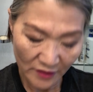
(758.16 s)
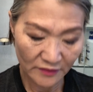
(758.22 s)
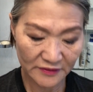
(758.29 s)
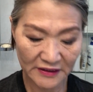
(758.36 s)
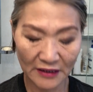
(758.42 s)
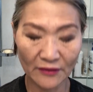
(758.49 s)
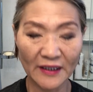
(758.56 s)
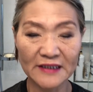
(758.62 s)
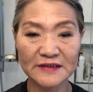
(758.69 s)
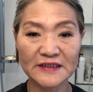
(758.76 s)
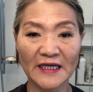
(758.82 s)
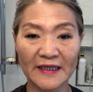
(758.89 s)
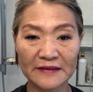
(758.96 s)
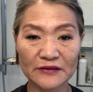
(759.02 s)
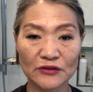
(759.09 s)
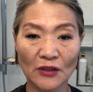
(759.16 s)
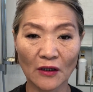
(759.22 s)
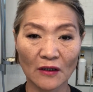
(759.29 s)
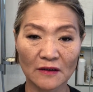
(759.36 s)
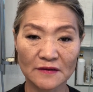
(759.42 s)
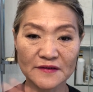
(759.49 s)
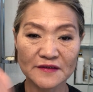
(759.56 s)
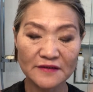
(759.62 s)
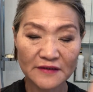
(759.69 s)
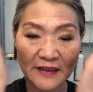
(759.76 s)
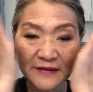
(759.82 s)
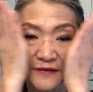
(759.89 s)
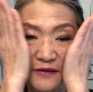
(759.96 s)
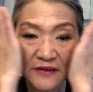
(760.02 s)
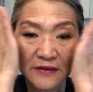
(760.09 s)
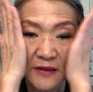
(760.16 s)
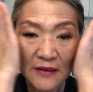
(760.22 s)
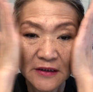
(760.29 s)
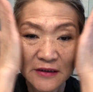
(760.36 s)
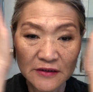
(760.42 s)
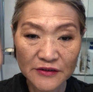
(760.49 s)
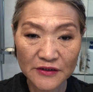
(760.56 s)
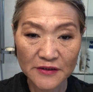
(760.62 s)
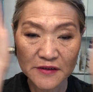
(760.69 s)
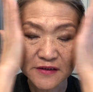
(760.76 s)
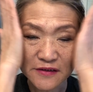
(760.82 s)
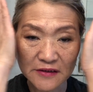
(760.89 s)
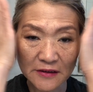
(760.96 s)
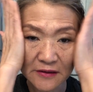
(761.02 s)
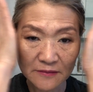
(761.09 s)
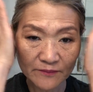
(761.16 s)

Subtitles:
there are TED Talks that just,